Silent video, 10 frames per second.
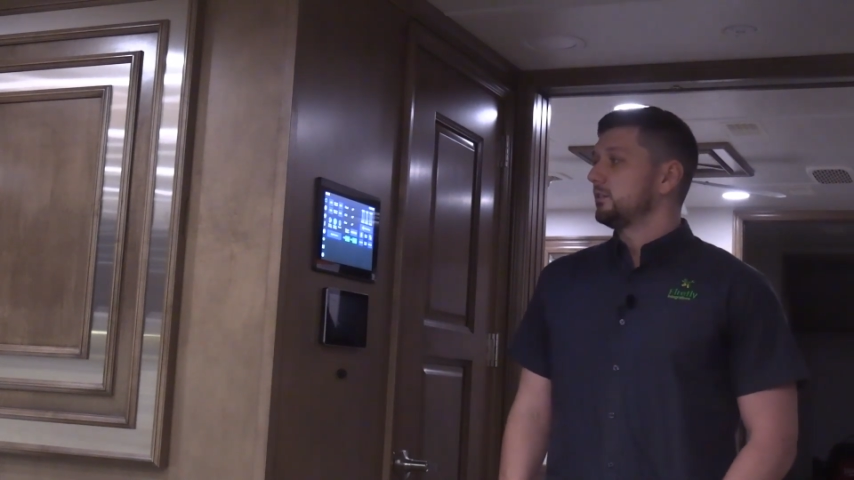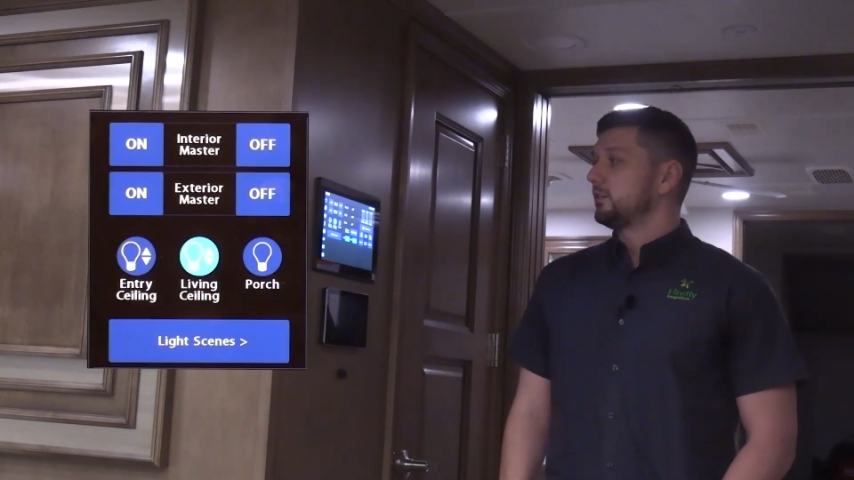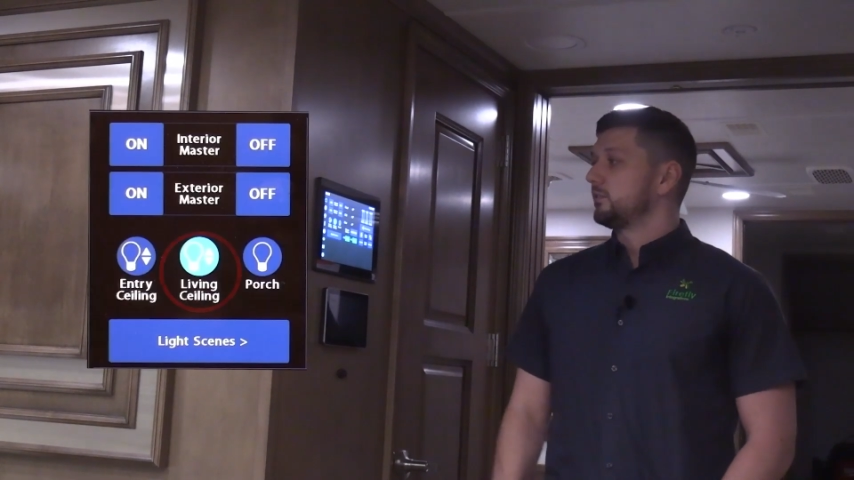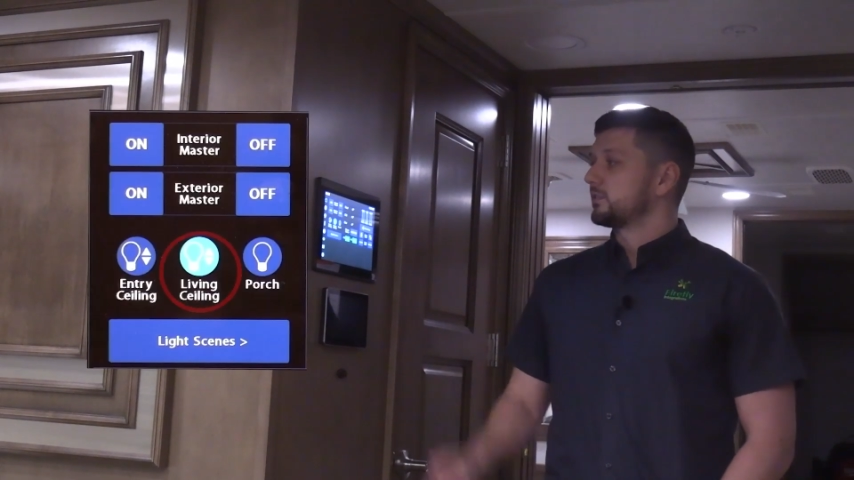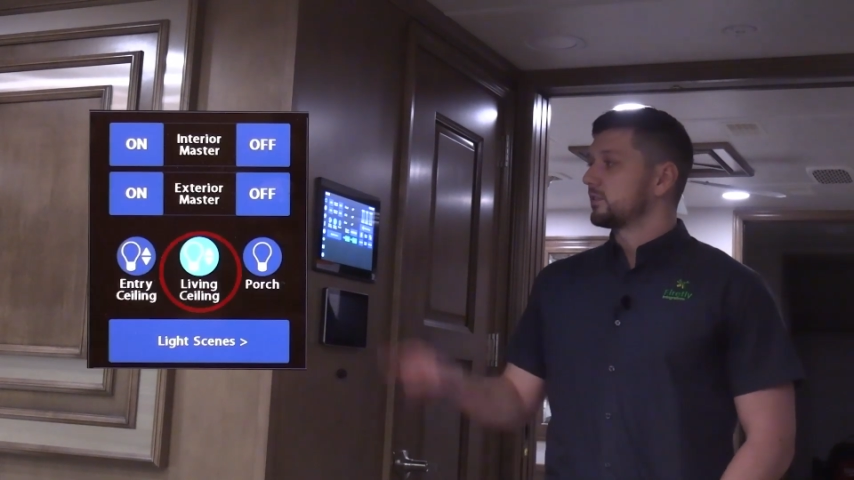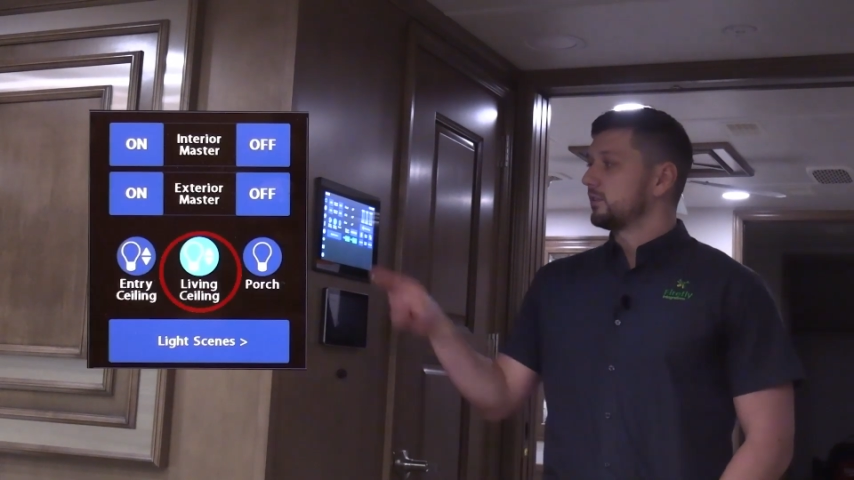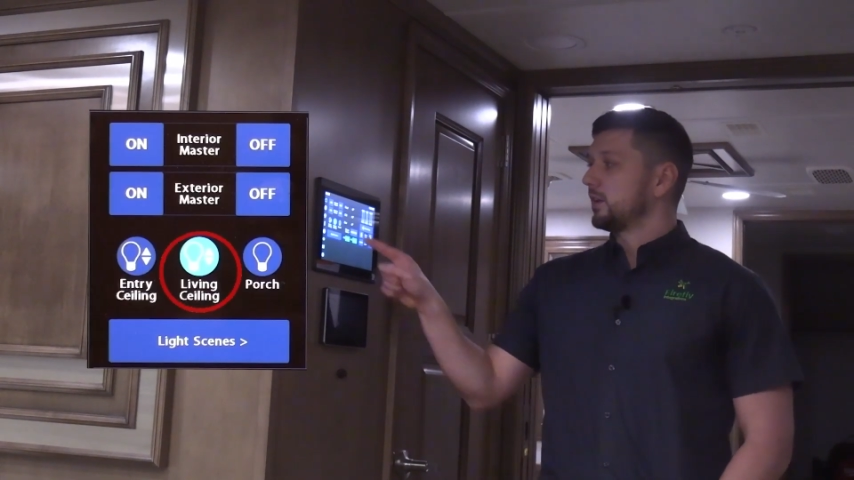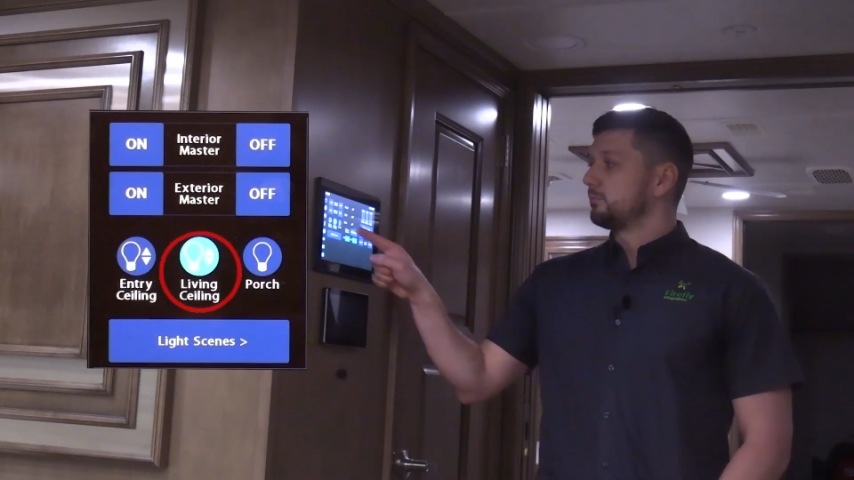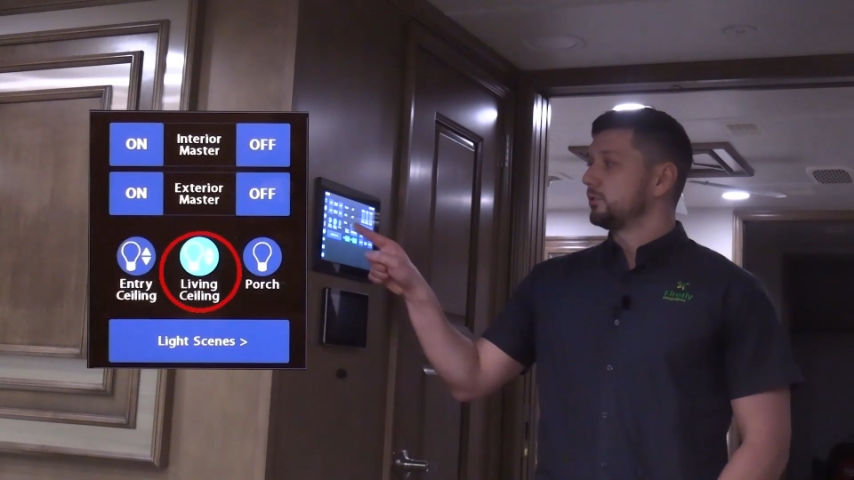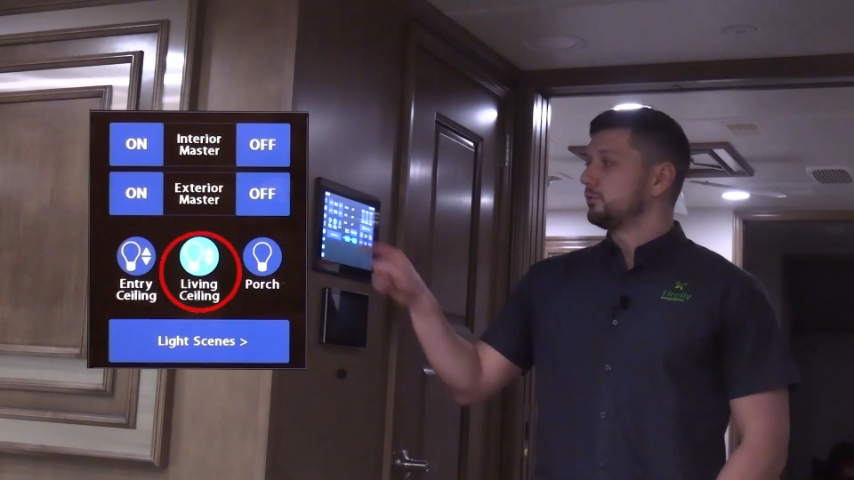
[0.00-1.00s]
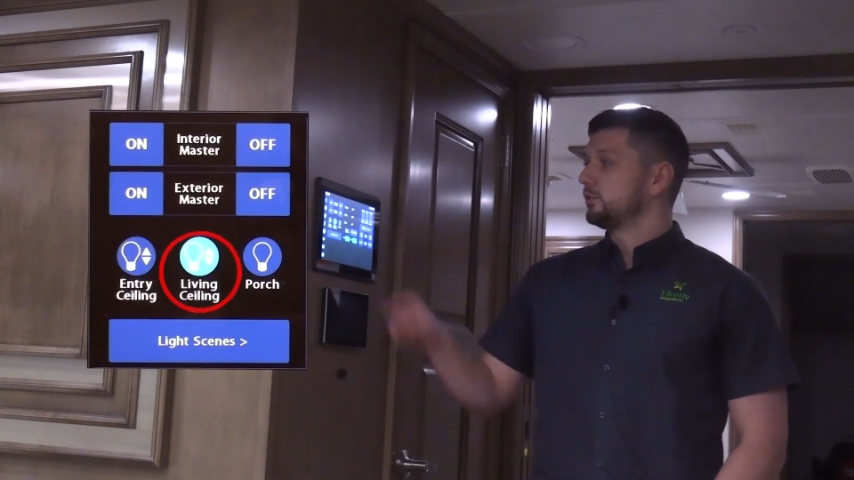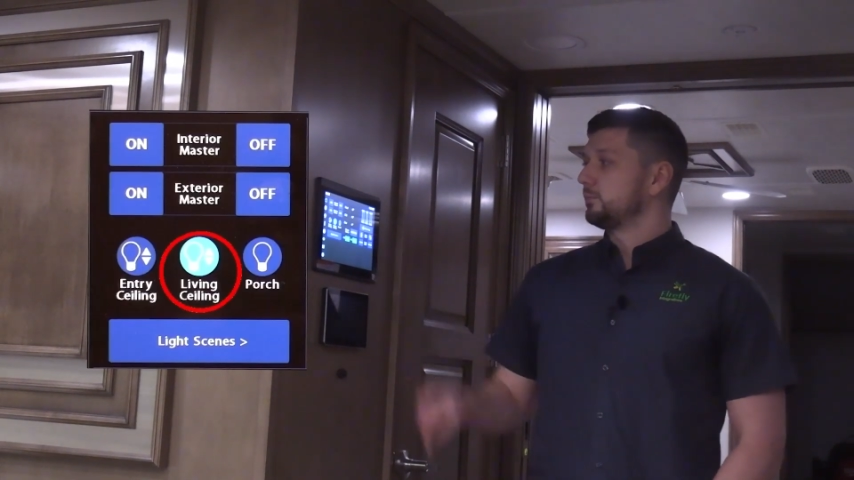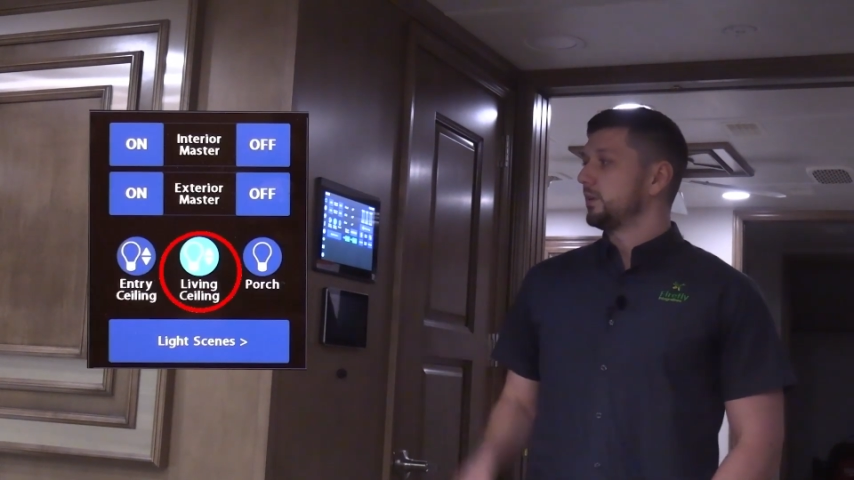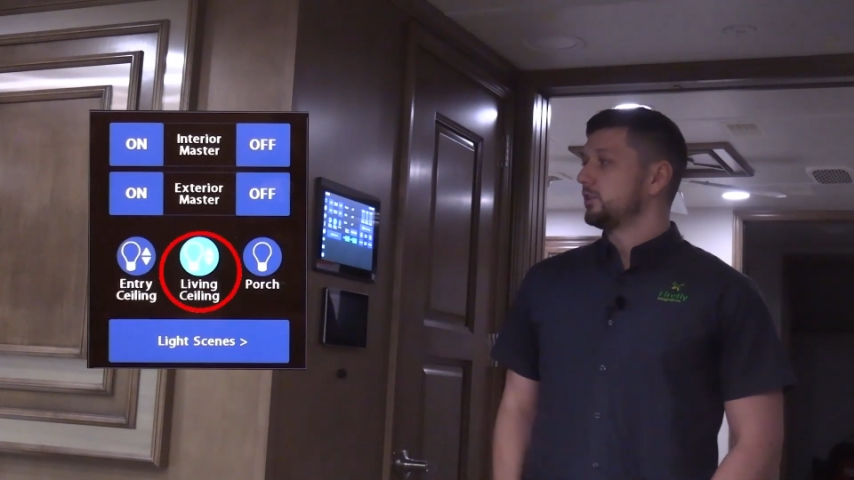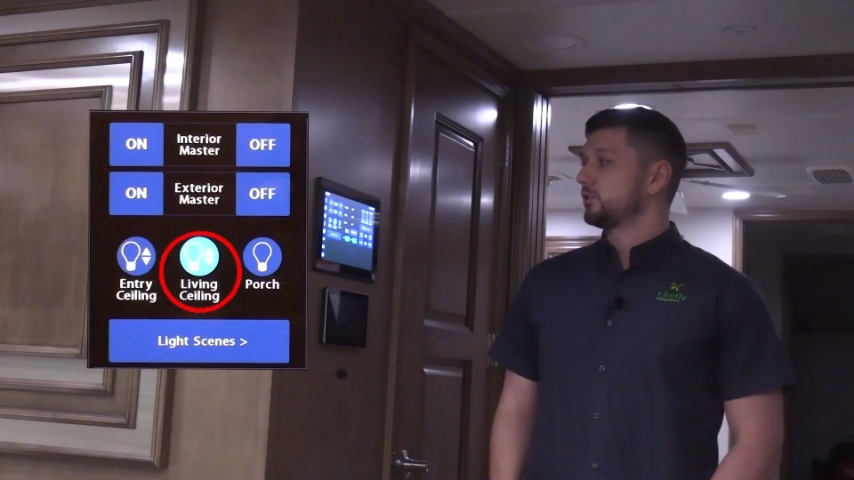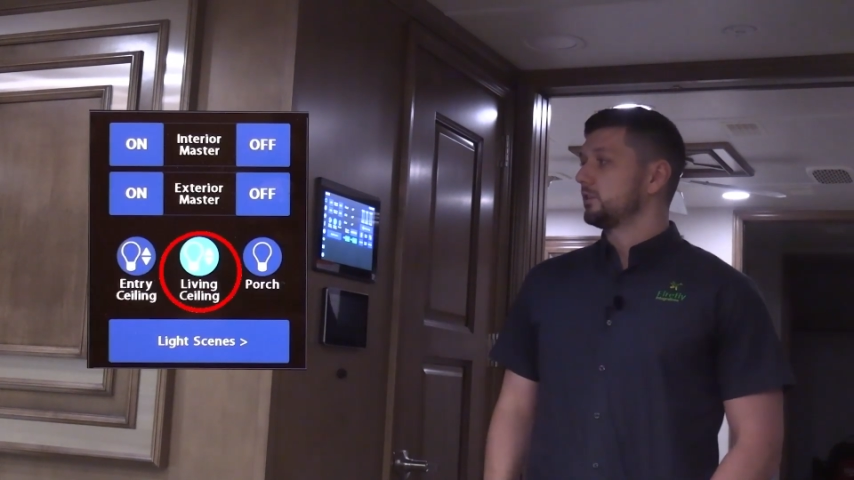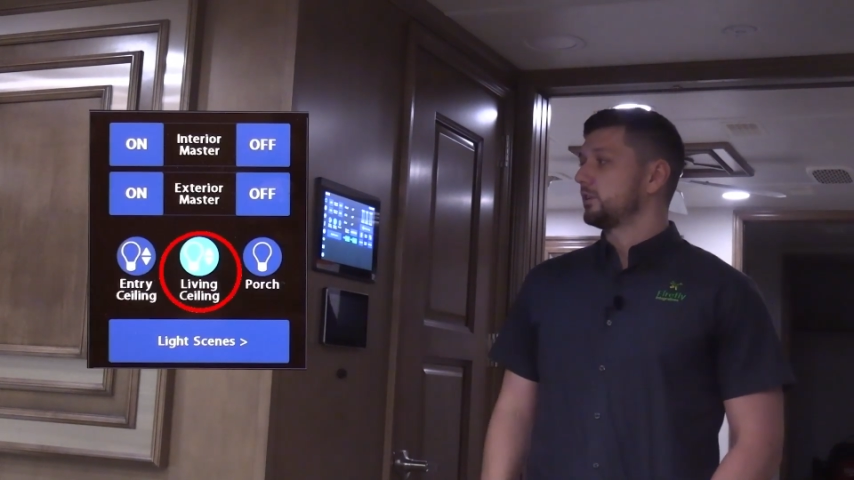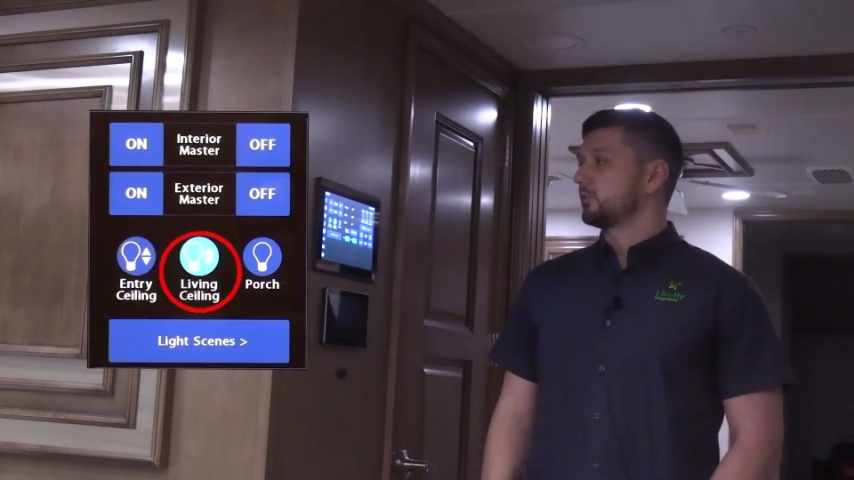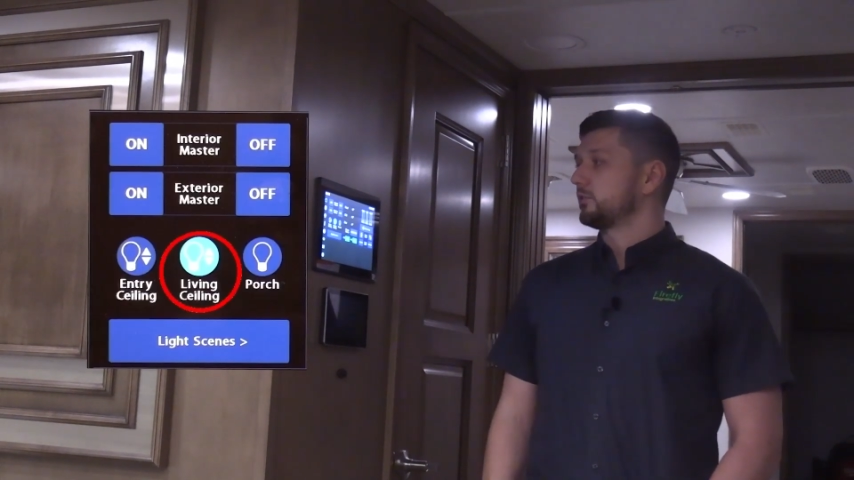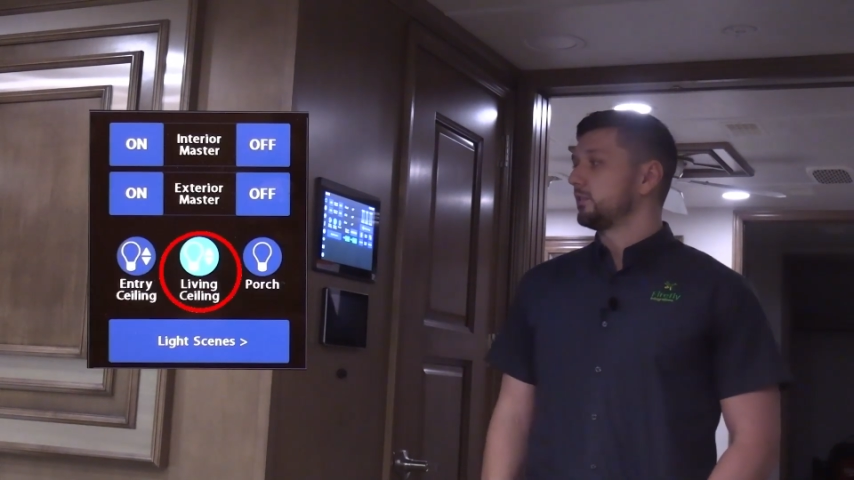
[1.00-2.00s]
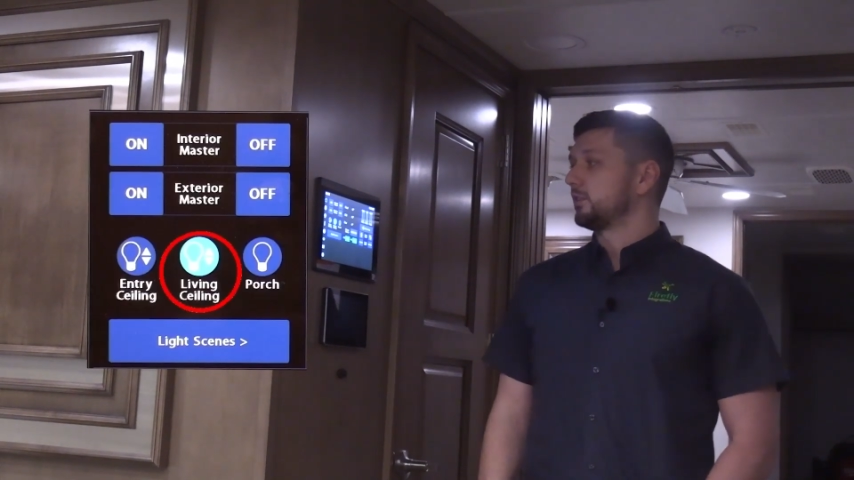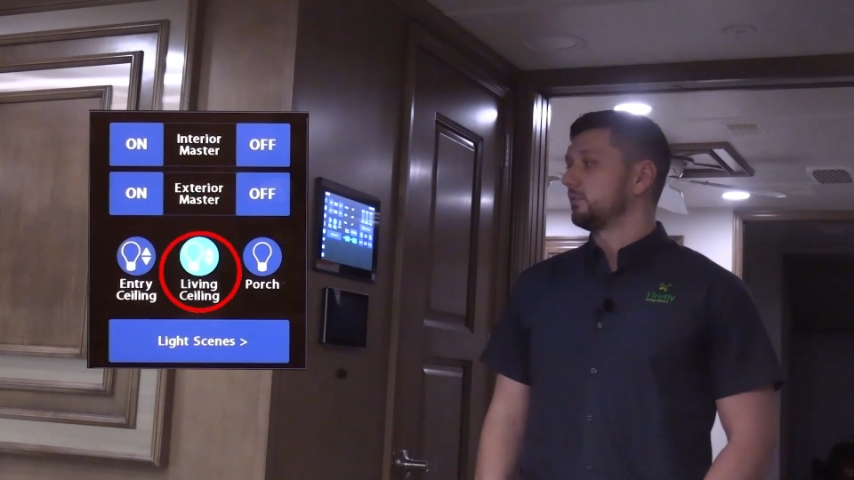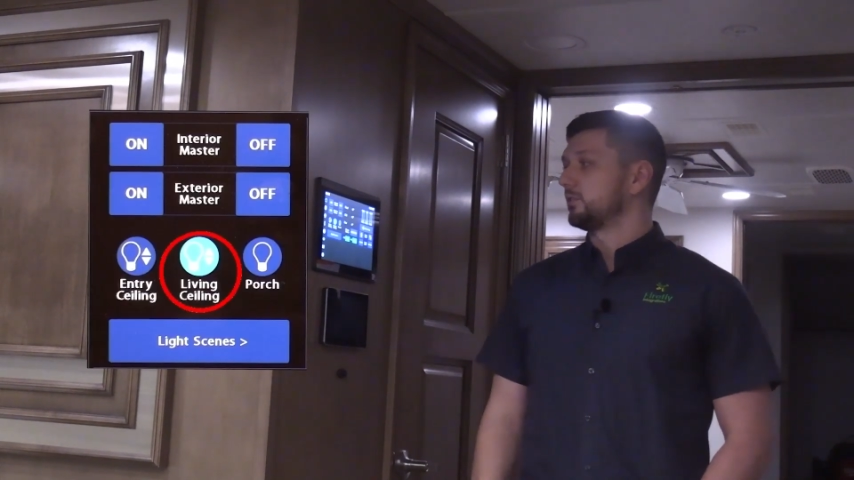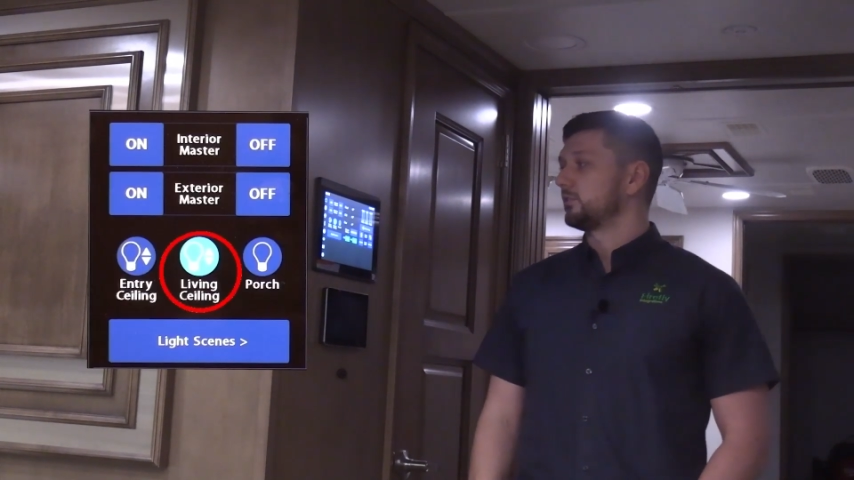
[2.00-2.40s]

If it's the light blue illumination, like you'll see on the living